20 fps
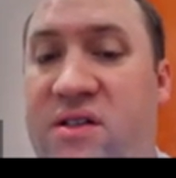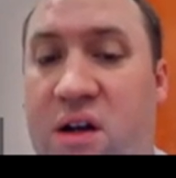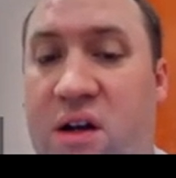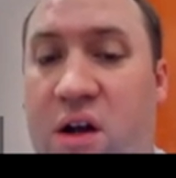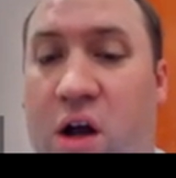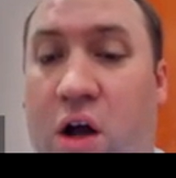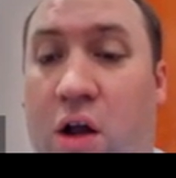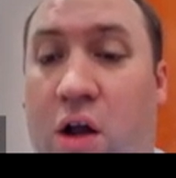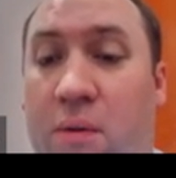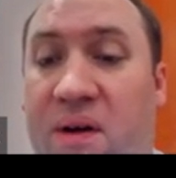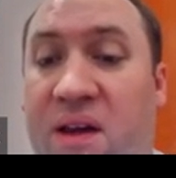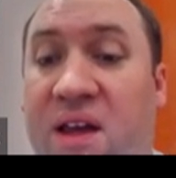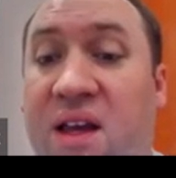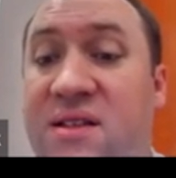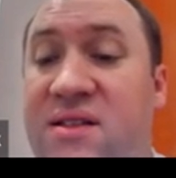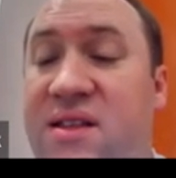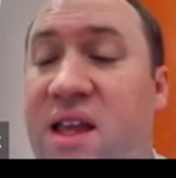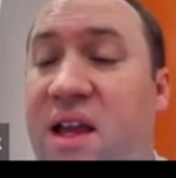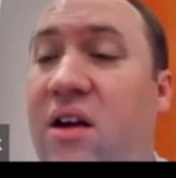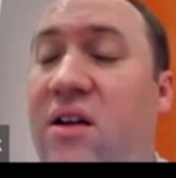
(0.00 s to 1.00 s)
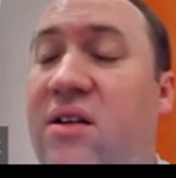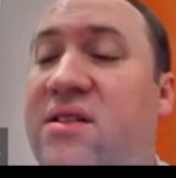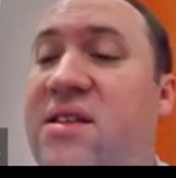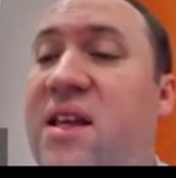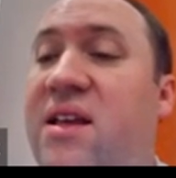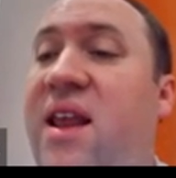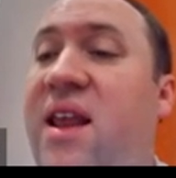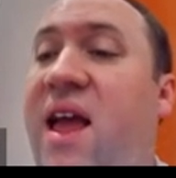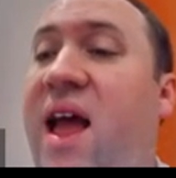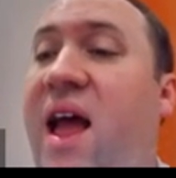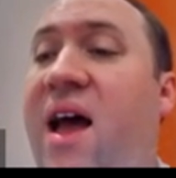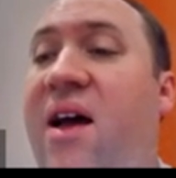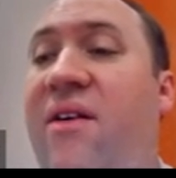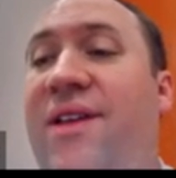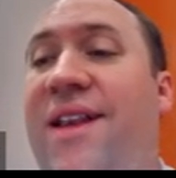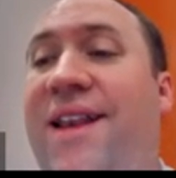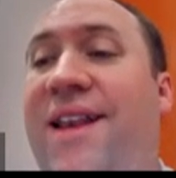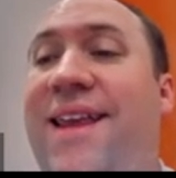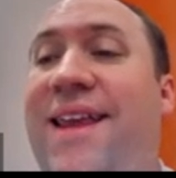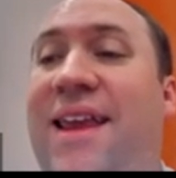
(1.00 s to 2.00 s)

at all because they are said to have an